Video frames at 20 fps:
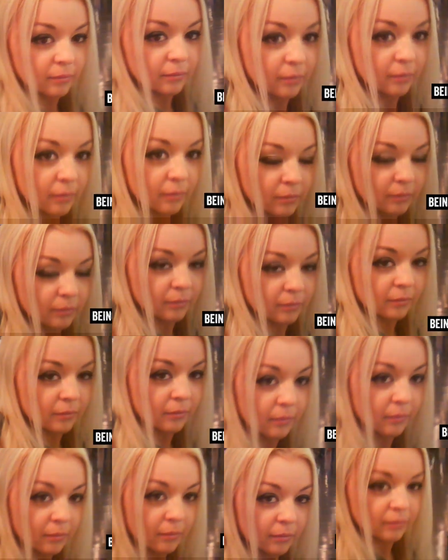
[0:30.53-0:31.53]
observe
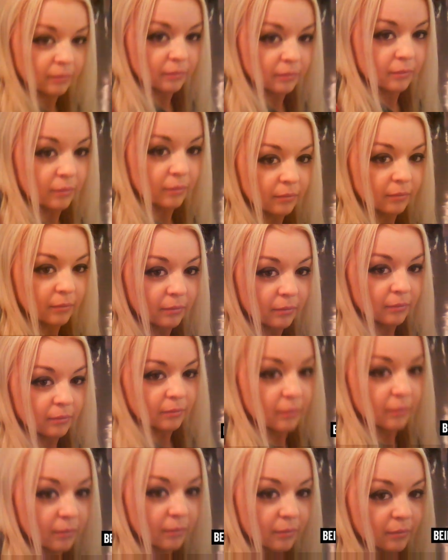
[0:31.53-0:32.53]
you and
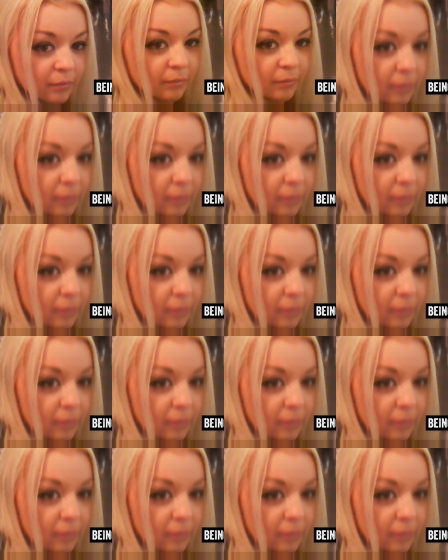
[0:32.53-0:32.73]
take in